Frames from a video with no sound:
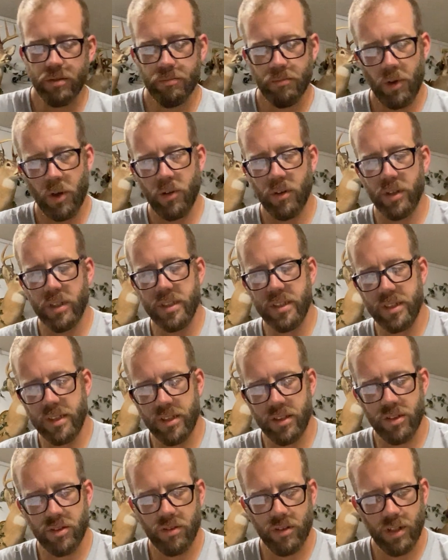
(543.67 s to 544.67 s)
motor, and
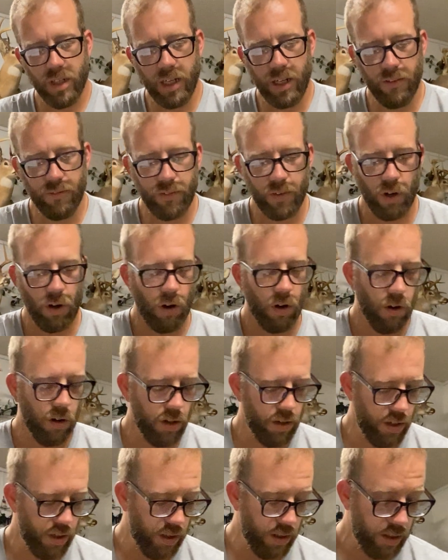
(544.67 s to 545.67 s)
sensory. If there are
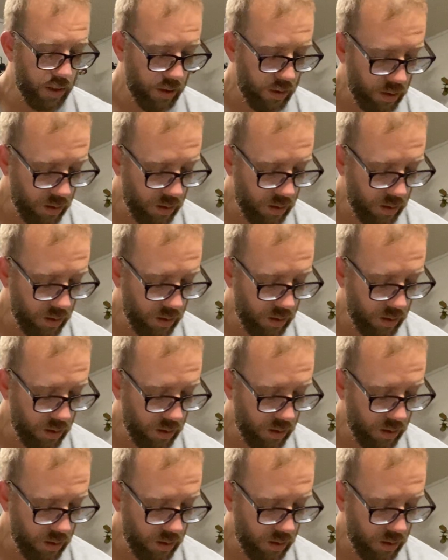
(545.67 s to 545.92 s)
none,